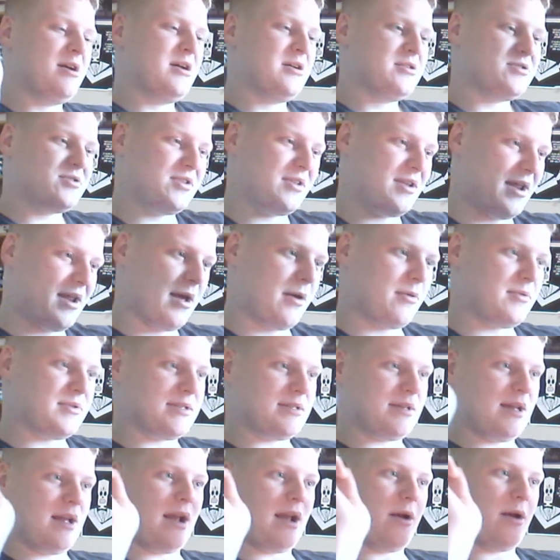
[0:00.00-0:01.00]
So then I was
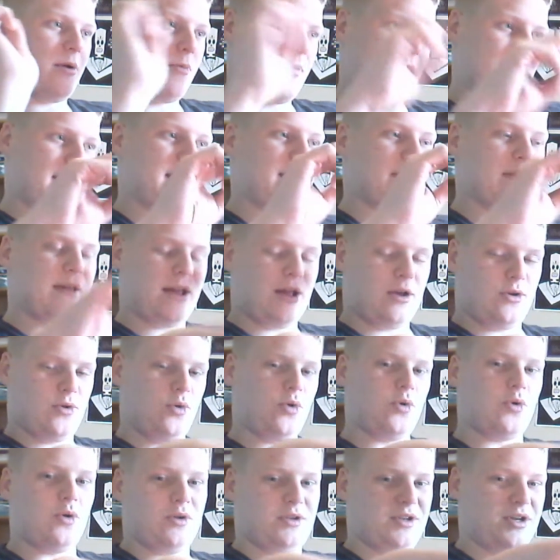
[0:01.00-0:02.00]
like, I went and like
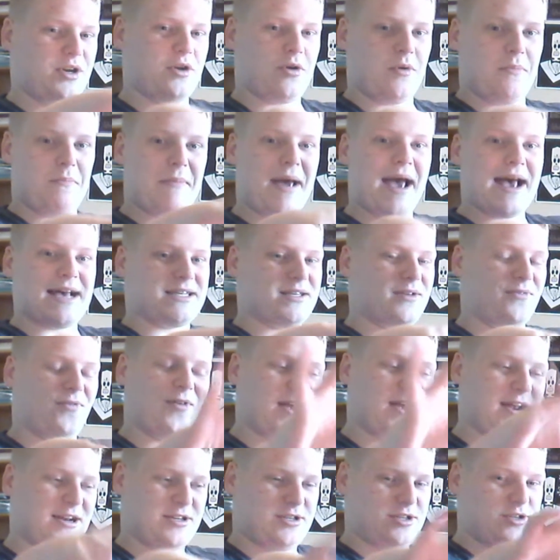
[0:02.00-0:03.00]
Googled, you know, Mass
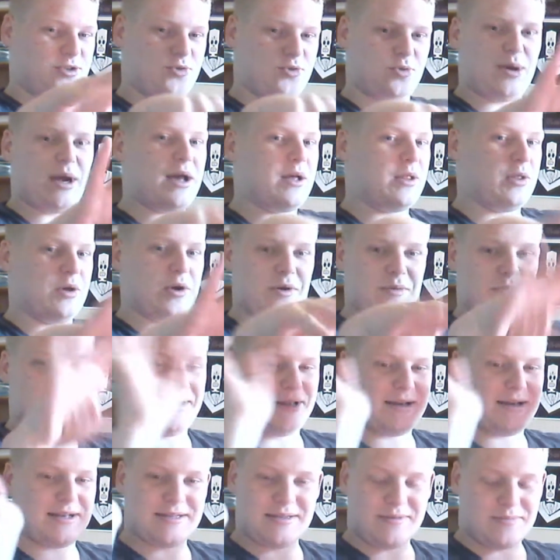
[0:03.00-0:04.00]
Effect trailer,
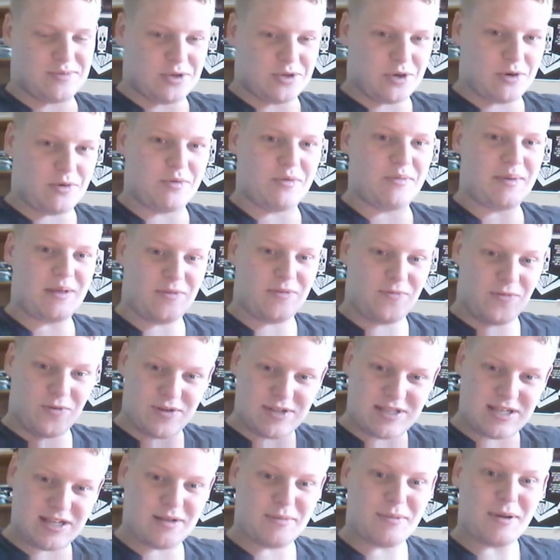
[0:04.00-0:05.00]
because I'm sure it would be the
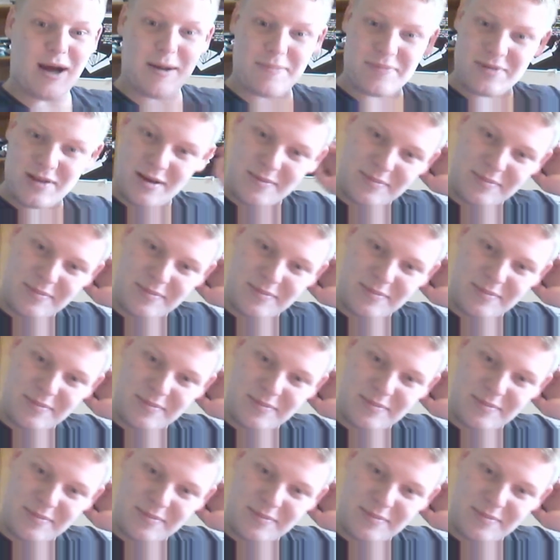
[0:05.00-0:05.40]
first thing that popped up,